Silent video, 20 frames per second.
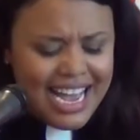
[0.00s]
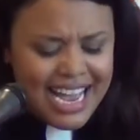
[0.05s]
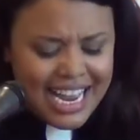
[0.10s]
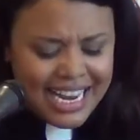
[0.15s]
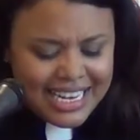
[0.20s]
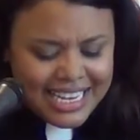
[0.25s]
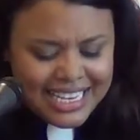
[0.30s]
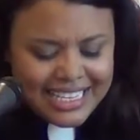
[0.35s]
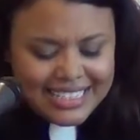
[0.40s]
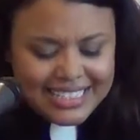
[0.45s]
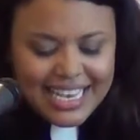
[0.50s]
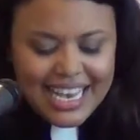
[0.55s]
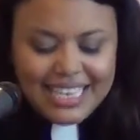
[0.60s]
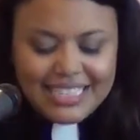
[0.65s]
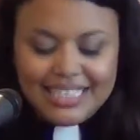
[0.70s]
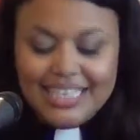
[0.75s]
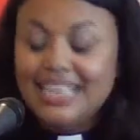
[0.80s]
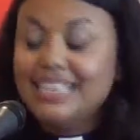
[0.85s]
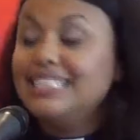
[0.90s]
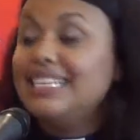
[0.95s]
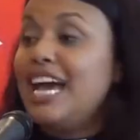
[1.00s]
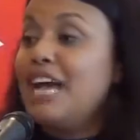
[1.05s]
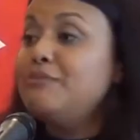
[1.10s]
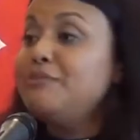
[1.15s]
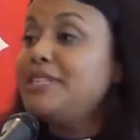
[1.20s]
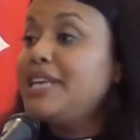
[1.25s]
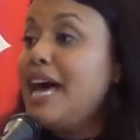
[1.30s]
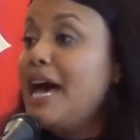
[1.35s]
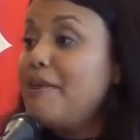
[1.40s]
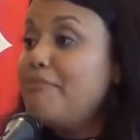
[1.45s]
And he says,
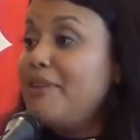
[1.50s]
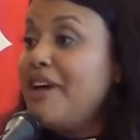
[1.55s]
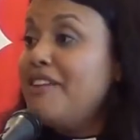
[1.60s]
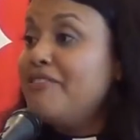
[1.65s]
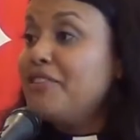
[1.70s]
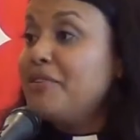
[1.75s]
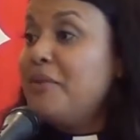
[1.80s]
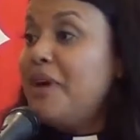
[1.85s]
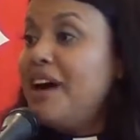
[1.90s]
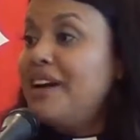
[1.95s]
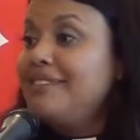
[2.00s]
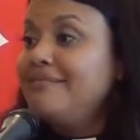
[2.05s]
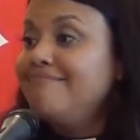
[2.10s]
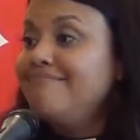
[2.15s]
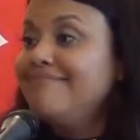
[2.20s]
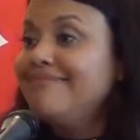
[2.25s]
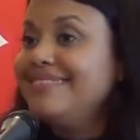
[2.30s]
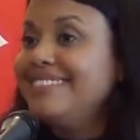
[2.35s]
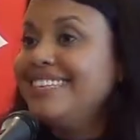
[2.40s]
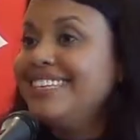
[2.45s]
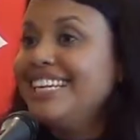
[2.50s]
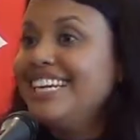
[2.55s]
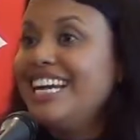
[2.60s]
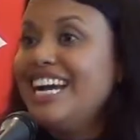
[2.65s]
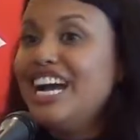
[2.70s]
time's up, everyone.